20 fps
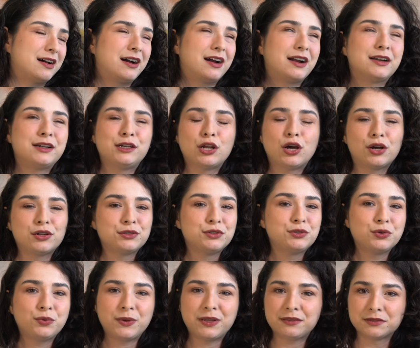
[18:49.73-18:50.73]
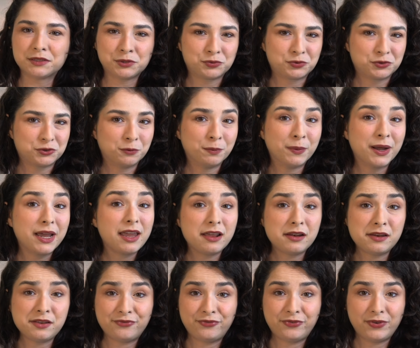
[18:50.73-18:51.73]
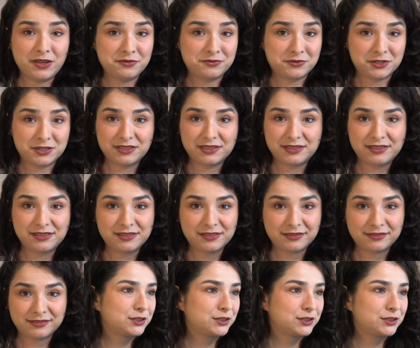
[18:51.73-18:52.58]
are not doing this room any favors.